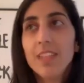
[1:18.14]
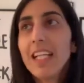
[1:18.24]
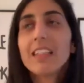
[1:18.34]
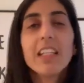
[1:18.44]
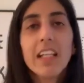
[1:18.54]

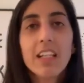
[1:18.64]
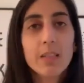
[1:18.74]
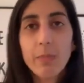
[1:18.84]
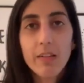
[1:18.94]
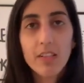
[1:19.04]
dating
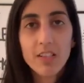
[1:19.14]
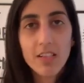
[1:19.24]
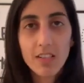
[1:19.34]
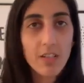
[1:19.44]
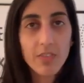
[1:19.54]

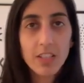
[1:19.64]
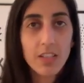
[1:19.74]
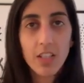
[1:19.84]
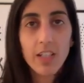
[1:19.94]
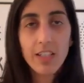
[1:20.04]
experiences after
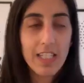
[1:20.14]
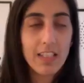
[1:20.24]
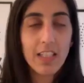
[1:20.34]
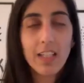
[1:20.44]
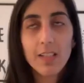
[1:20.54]
dire
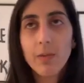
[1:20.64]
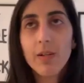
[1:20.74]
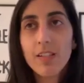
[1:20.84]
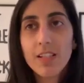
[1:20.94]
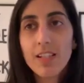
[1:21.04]
dating
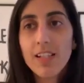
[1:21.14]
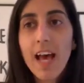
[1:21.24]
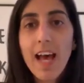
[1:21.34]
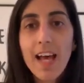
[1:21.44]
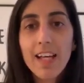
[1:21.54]
experiences,
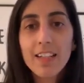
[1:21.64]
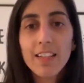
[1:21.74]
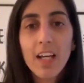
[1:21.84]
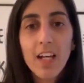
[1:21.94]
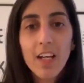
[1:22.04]

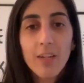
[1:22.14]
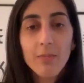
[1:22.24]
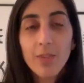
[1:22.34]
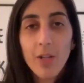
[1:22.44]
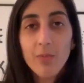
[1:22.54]
and
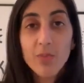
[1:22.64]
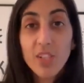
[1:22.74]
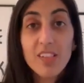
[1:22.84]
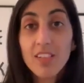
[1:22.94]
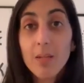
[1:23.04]
they've
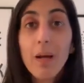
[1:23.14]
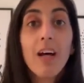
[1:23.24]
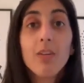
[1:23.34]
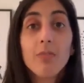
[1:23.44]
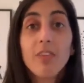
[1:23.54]
just
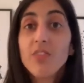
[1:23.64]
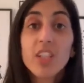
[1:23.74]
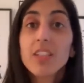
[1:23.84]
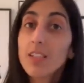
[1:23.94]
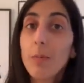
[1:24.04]
about
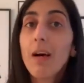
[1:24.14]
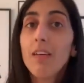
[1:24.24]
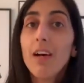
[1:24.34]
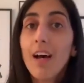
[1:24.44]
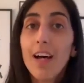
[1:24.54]

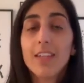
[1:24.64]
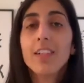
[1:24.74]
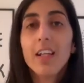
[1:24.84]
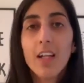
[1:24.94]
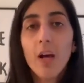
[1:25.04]

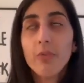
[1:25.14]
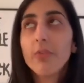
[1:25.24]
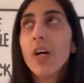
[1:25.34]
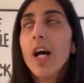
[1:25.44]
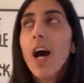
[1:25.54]
had
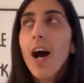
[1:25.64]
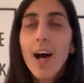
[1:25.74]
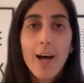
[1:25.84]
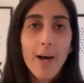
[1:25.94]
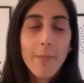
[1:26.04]
enough.
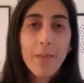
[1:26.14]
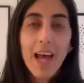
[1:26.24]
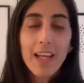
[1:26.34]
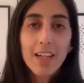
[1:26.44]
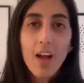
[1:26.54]

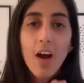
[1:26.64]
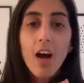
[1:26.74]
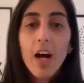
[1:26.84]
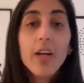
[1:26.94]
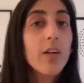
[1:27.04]
And
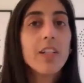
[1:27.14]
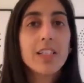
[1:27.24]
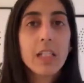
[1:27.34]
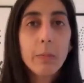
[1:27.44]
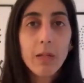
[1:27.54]
I
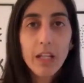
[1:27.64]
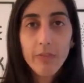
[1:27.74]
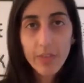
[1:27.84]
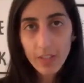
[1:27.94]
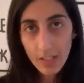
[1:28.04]
honestly
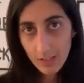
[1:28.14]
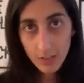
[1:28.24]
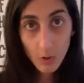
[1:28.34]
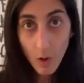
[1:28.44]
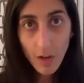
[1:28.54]
believe that
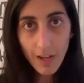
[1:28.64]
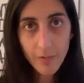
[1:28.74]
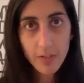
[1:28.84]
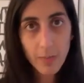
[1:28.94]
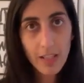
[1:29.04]
does not
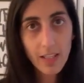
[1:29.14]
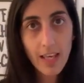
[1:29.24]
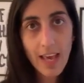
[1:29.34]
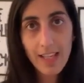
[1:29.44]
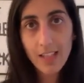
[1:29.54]
have to be the
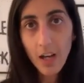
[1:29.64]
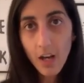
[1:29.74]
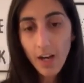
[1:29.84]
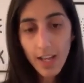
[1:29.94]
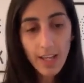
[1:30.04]
case.
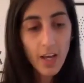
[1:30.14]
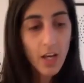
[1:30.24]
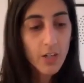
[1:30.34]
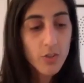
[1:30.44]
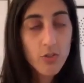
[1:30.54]
I
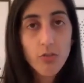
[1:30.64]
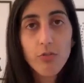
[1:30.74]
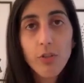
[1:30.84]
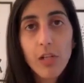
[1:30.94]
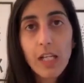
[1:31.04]

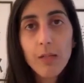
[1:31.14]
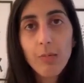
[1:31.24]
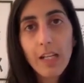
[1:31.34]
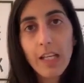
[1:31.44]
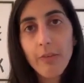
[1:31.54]

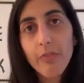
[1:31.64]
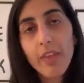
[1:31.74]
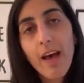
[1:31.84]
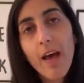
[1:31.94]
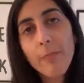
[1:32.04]
truly
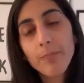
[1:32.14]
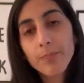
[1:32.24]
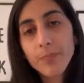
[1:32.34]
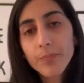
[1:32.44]
believe that